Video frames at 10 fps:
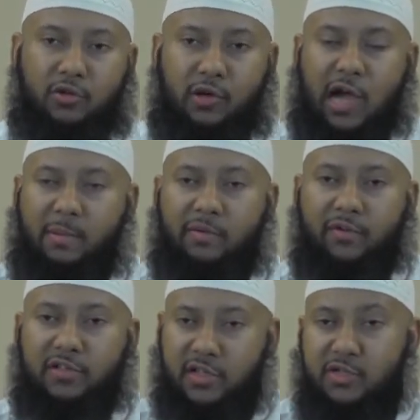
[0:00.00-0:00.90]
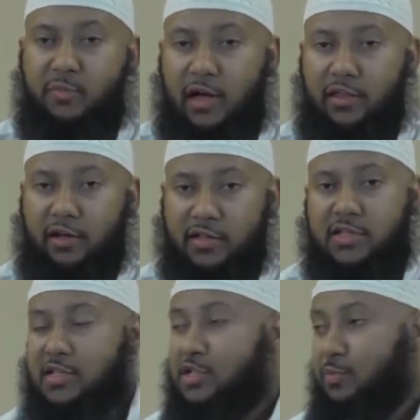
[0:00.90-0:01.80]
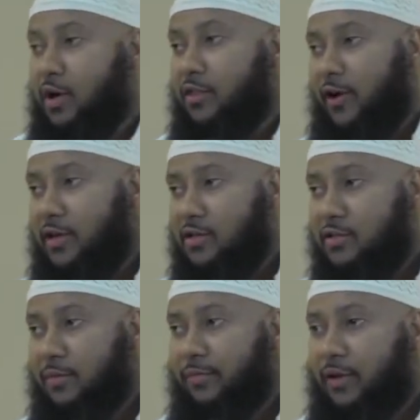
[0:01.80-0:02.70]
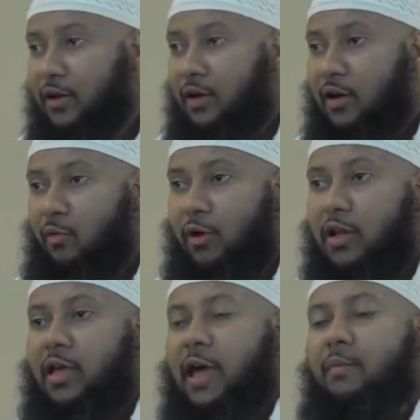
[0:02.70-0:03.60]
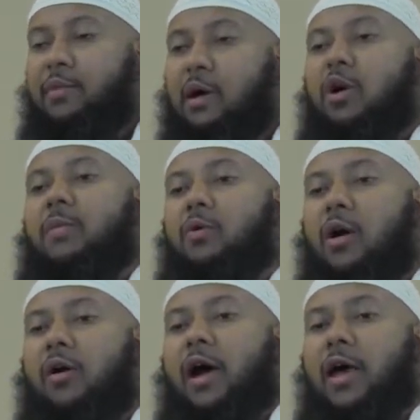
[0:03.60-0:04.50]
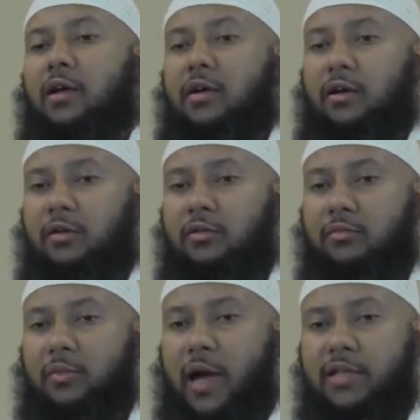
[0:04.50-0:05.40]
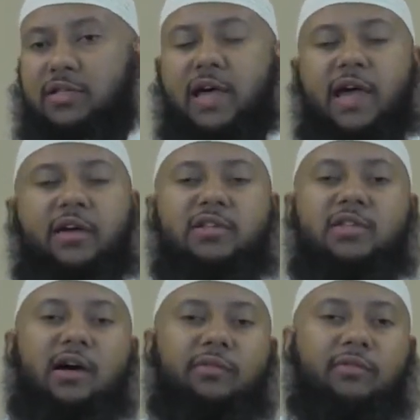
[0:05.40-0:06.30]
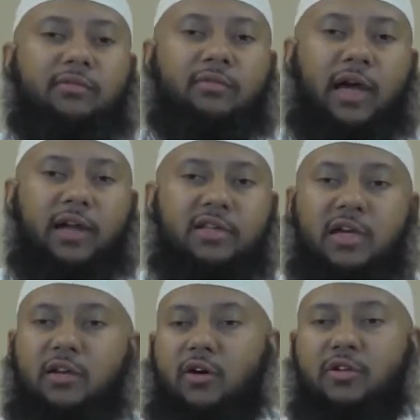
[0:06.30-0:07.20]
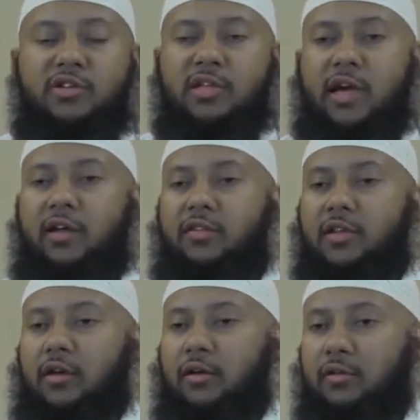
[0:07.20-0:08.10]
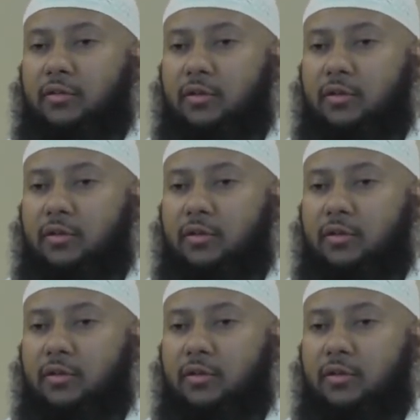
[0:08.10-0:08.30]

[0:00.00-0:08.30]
to come and visit his brother. This is his brother, right? When he came, the women were crying and saying stuff. And he said, don't say anything.